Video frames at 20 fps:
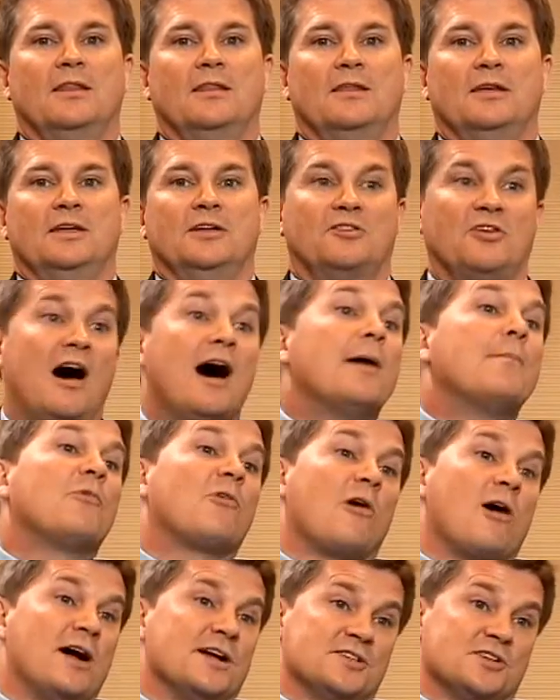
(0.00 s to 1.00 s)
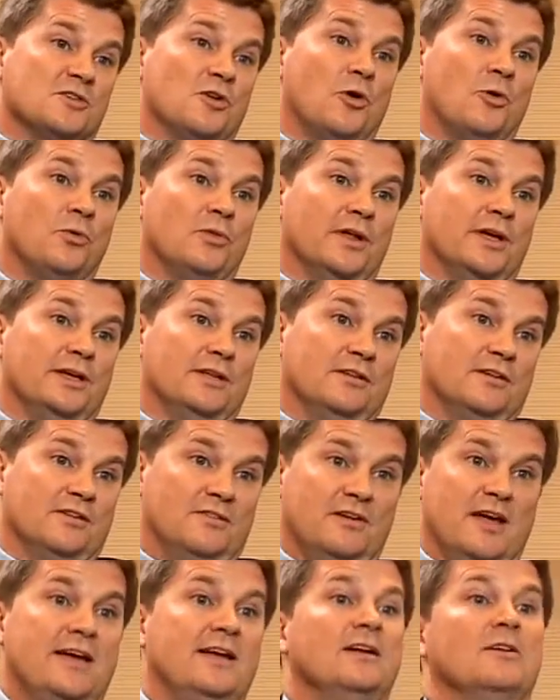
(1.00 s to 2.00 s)
the time horizon only, the
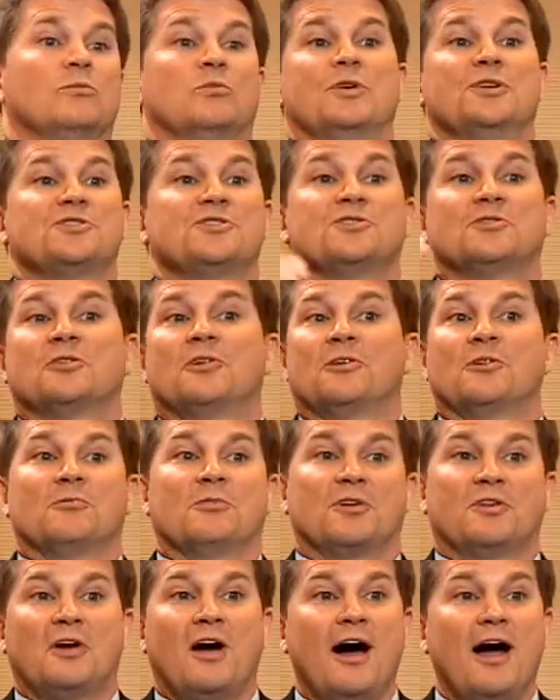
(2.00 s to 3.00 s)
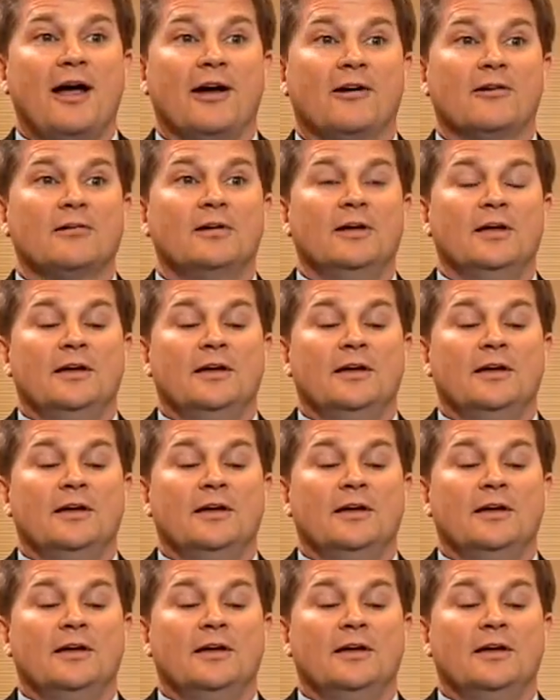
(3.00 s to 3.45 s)
date at which you're going to retire.